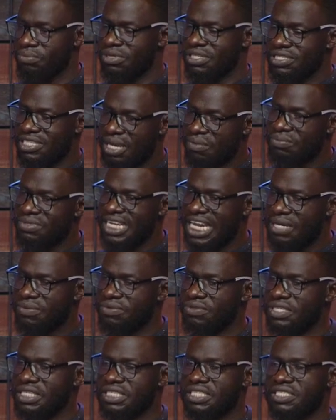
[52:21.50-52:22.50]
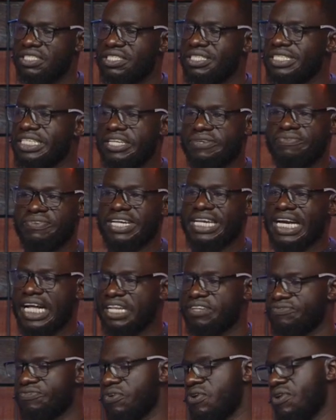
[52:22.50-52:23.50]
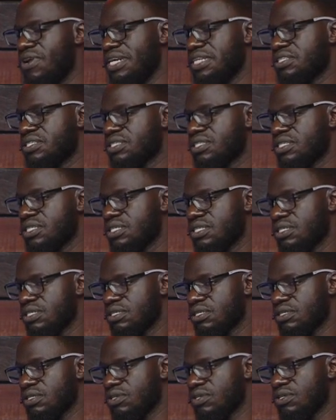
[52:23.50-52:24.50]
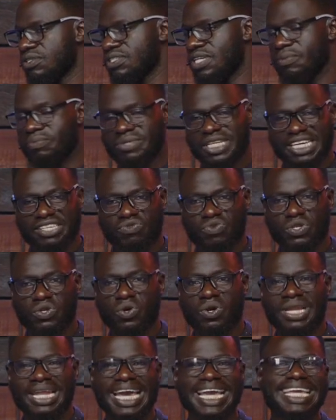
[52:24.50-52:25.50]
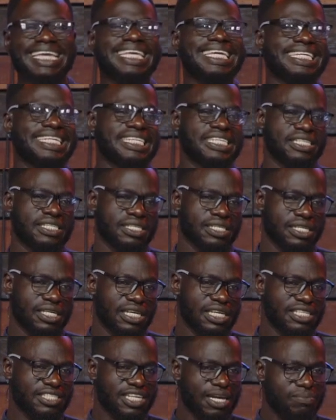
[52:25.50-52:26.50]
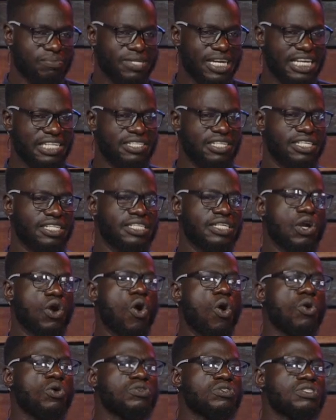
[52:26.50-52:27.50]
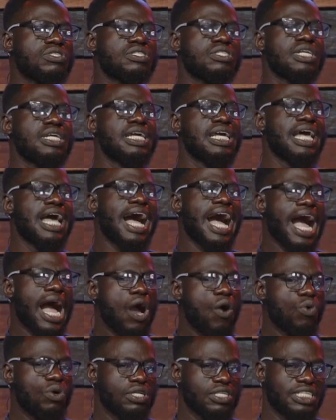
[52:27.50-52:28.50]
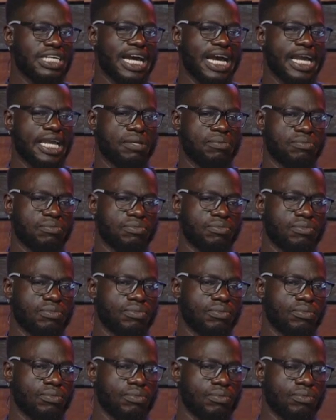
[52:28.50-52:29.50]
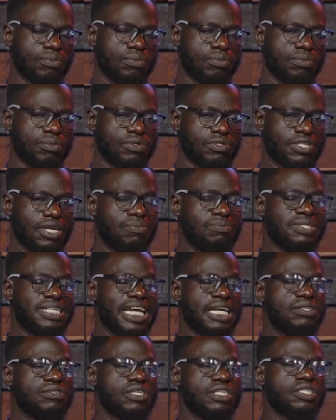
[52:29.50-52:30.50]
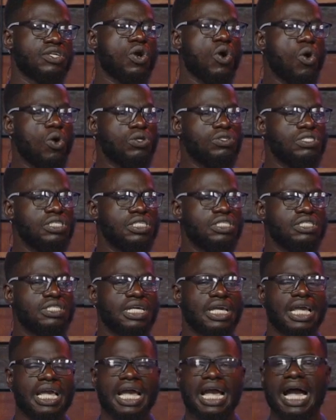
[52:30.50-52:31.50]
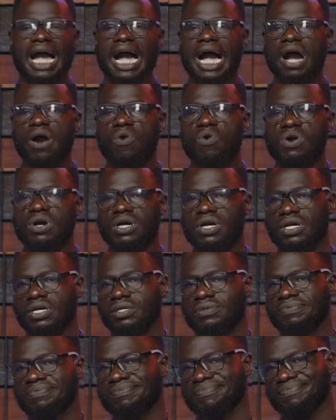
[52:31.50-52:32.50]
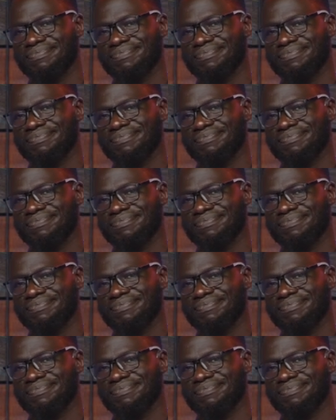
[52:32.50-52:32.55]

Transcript: But sometimes it's difficult for us. Sometimes we don't like it. Sometimes it costs our time. Sometimes it causes our